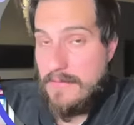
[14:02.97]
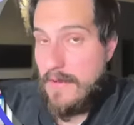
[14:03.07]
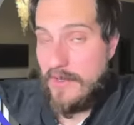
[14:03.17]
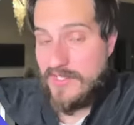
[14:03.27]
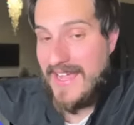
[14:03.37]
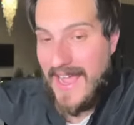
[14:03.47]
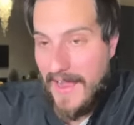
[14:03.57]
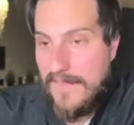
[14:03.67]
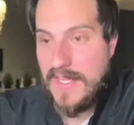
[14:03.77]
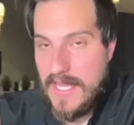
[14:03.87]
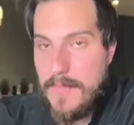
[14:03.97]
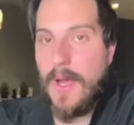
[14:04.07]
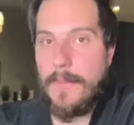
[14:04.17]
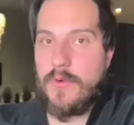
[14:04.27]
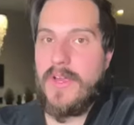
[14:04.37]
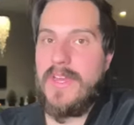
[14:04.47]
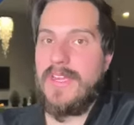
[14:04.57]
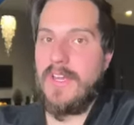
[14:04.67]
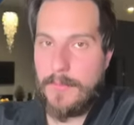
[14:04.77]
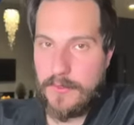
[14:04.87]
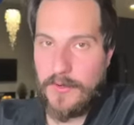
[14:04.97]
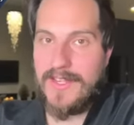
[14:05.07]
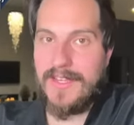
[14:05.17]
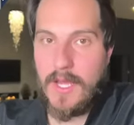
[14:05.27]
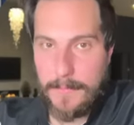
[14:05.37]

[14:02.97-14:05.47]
honestly have to keep upgrading and upgrading and